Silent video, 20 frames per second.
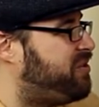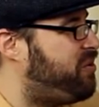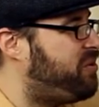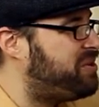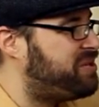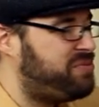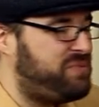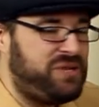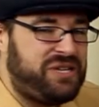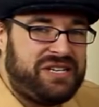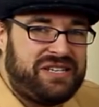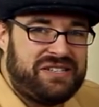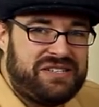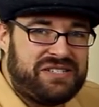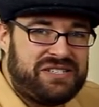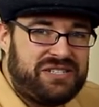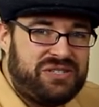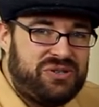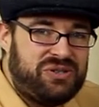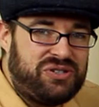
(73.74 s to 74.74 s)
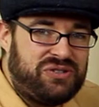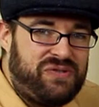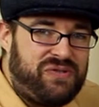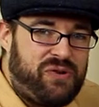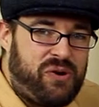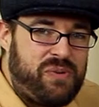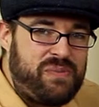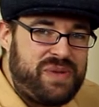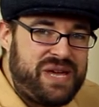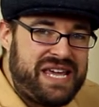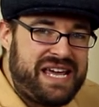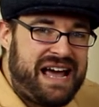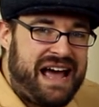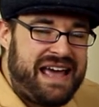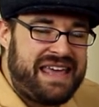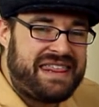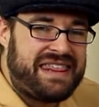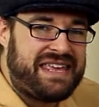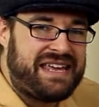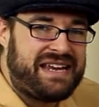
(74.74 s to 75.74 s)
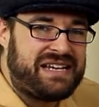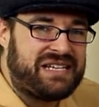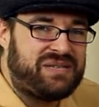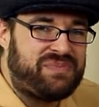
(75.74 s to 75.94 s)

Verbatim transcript: going to be the solution for me, I think,